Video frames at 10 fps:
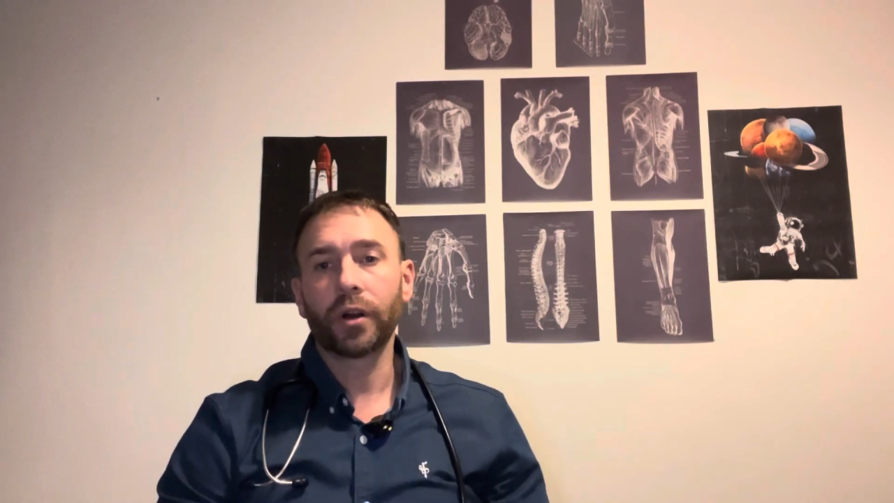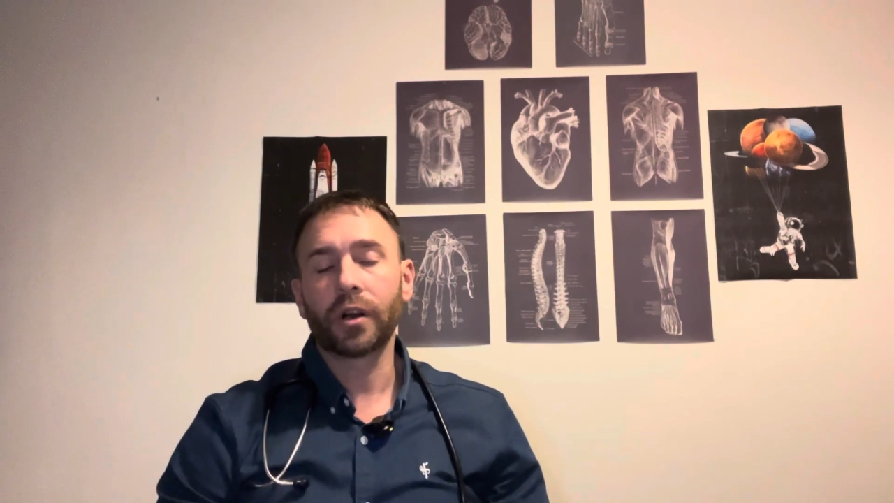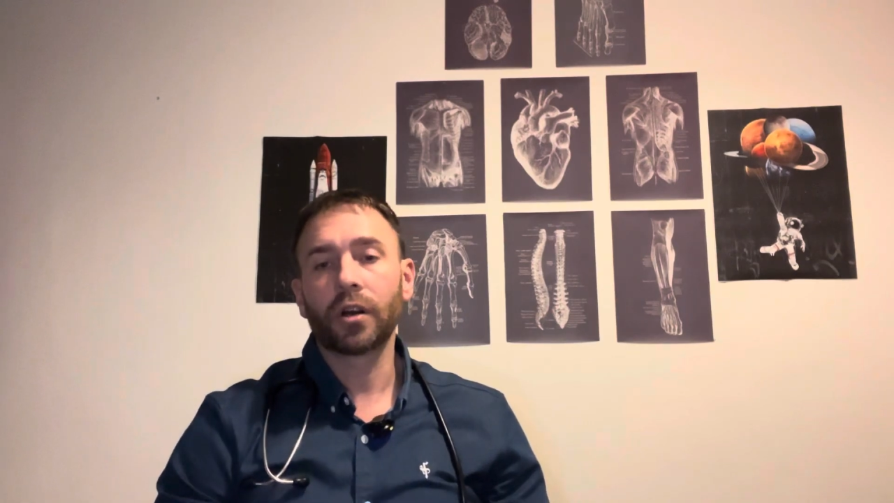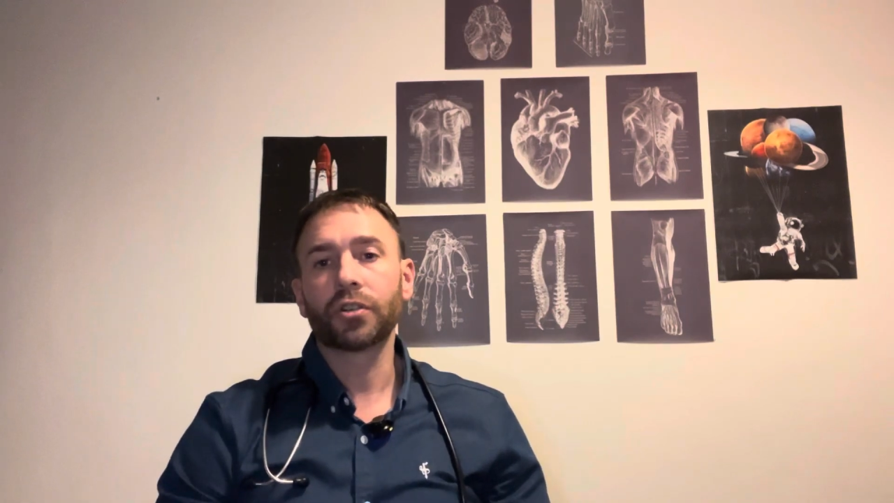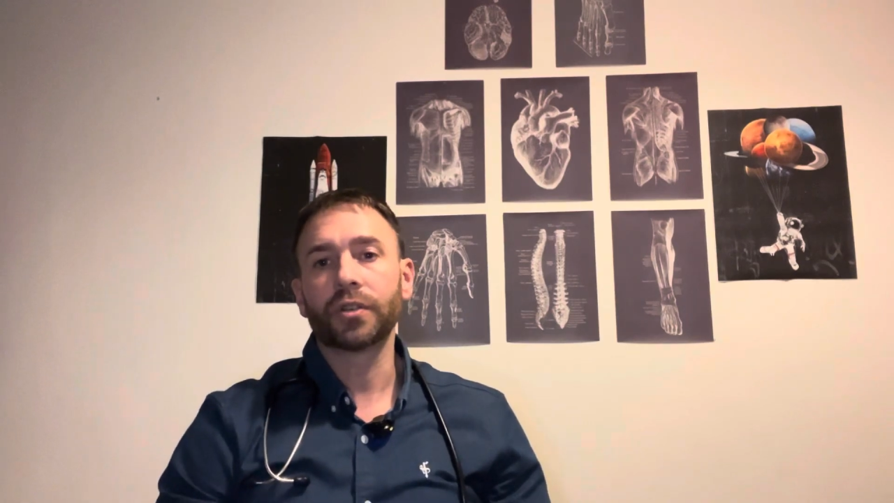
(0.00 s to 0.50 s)

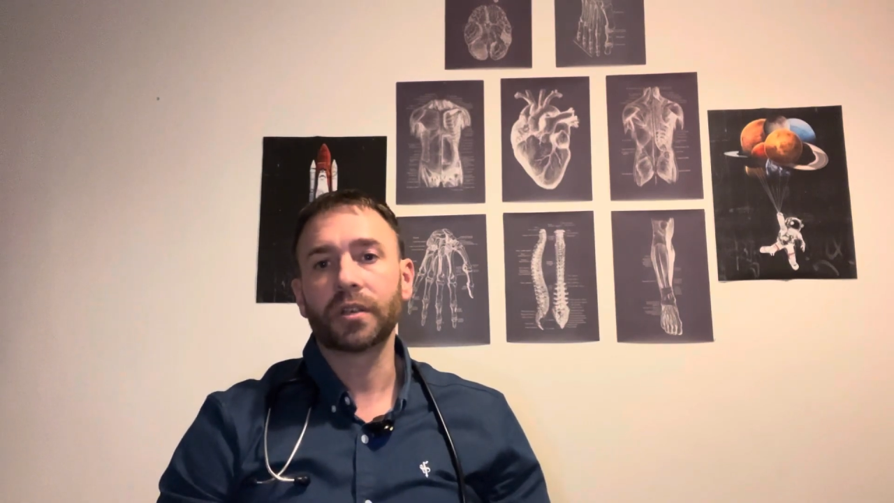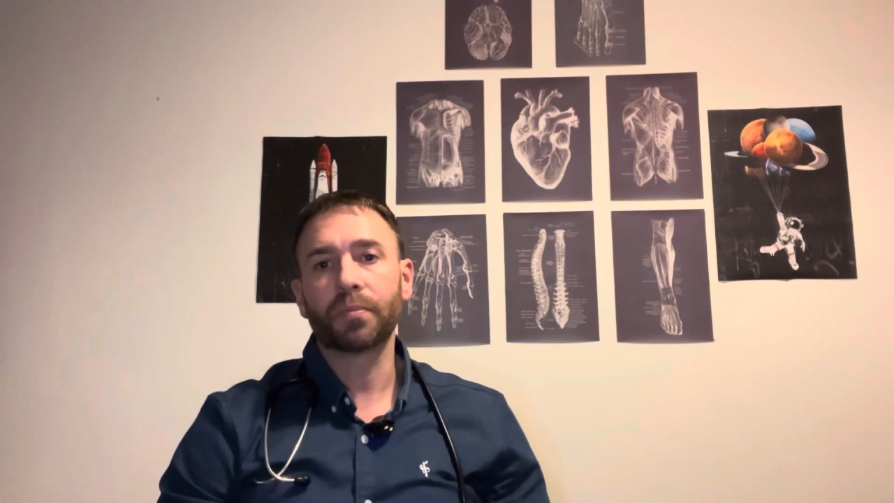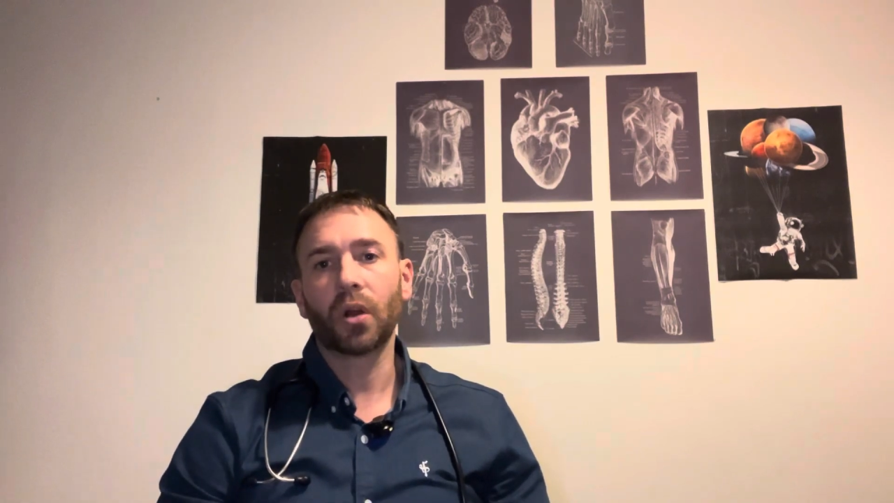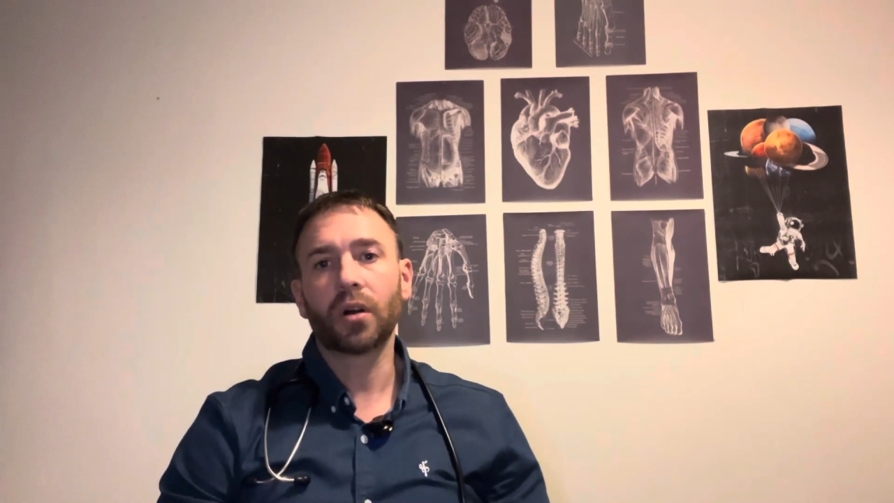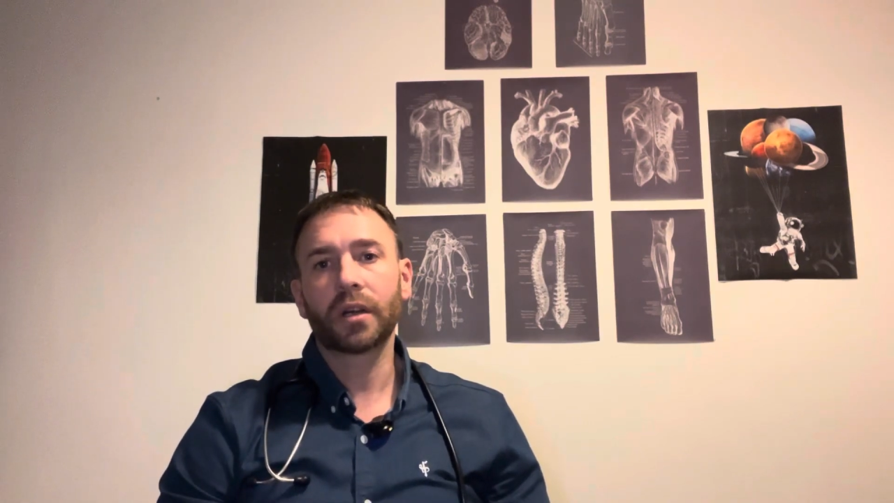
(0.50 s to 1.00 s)
arteries is
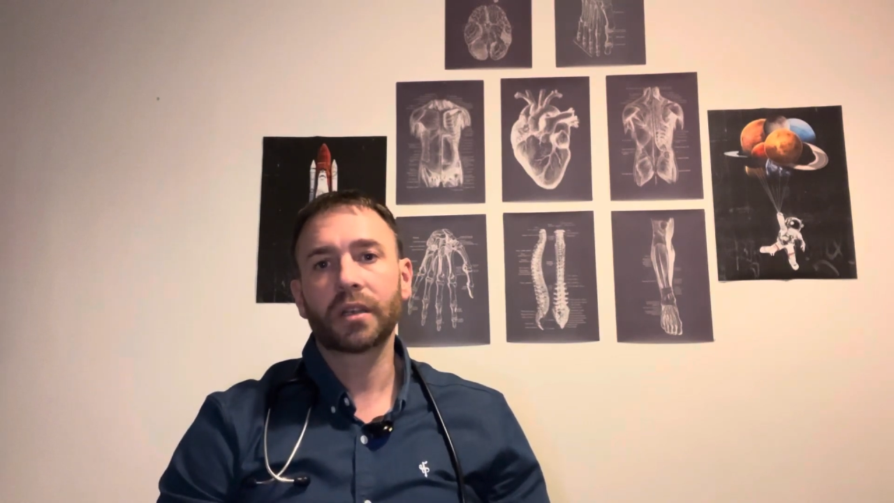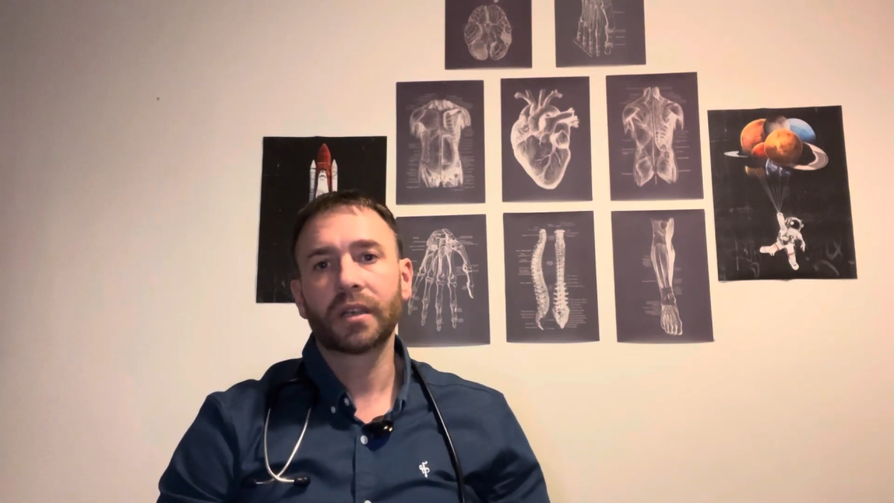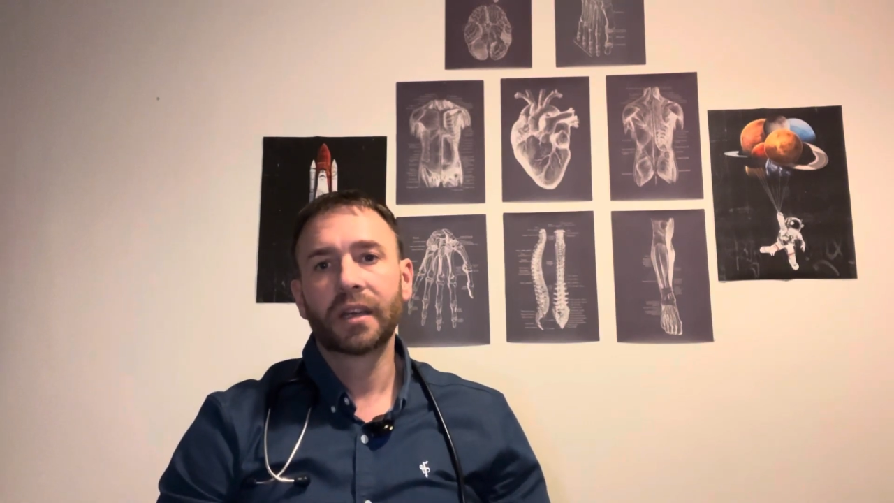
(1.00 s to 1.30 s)
blocked